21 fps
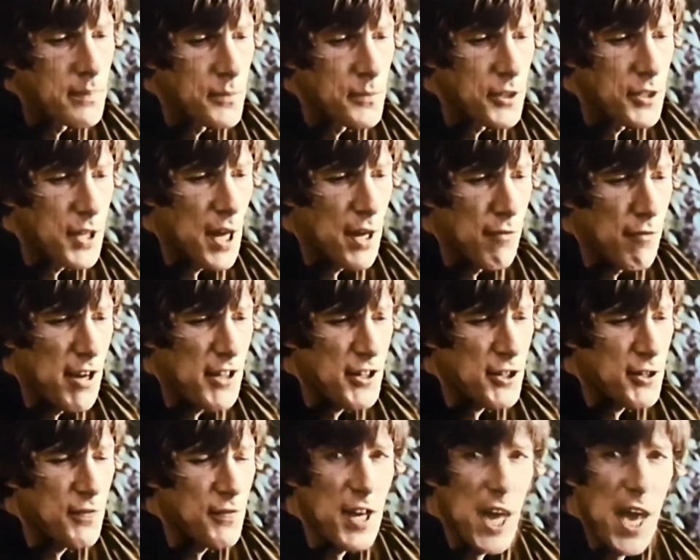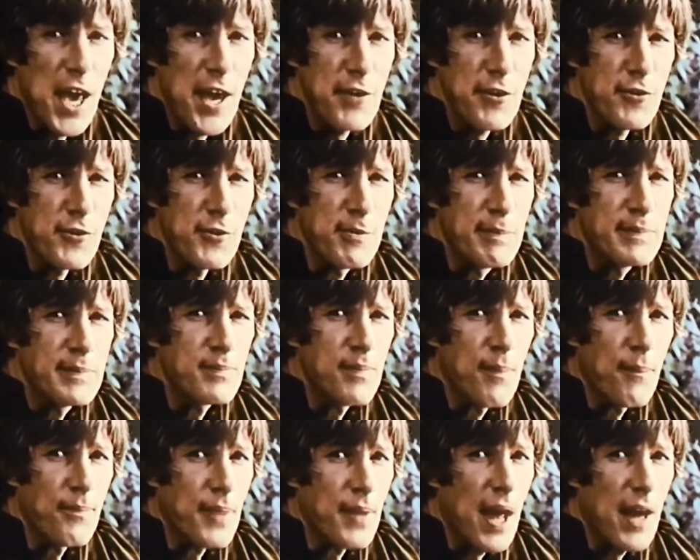It's the unrest of the age
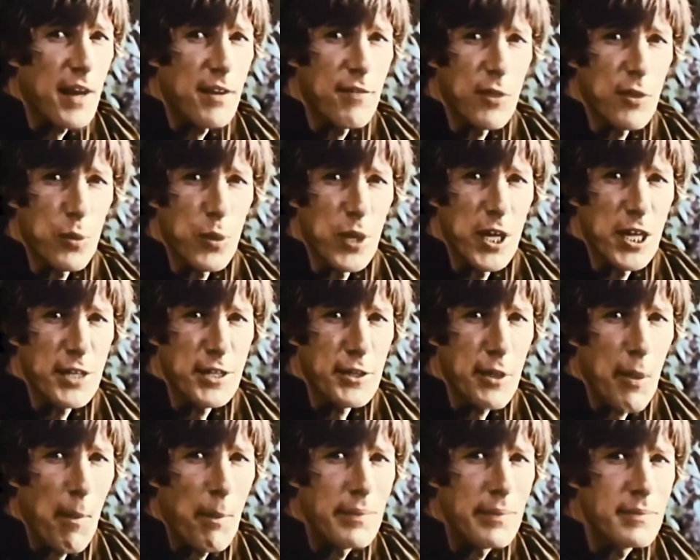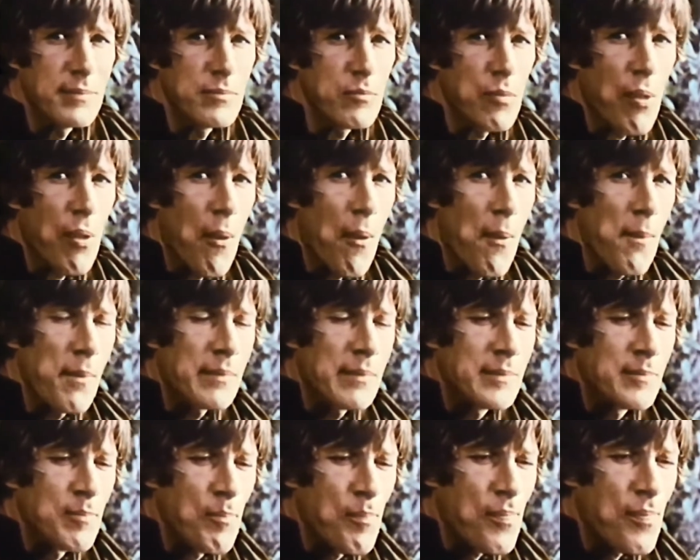and of the world.
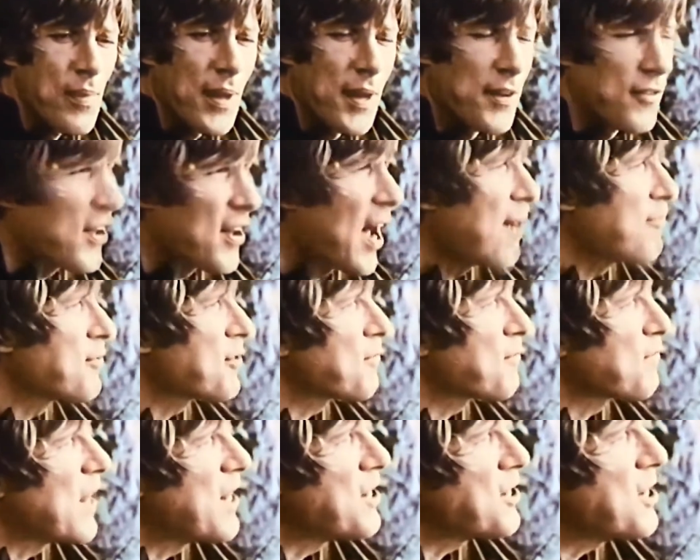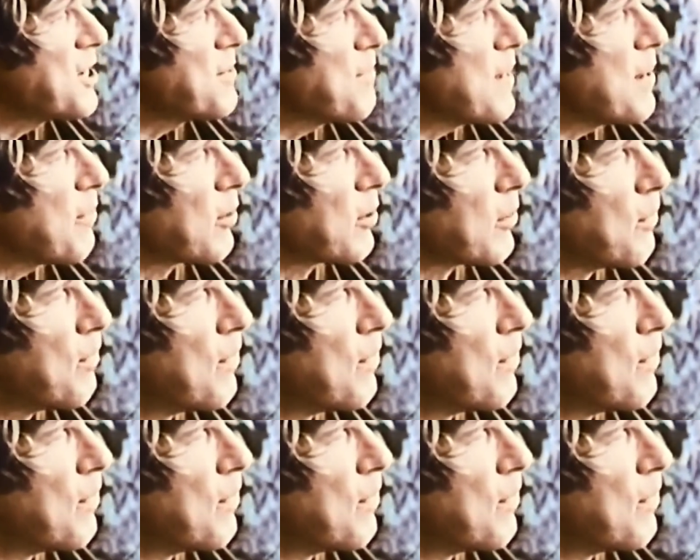In times of plenty, people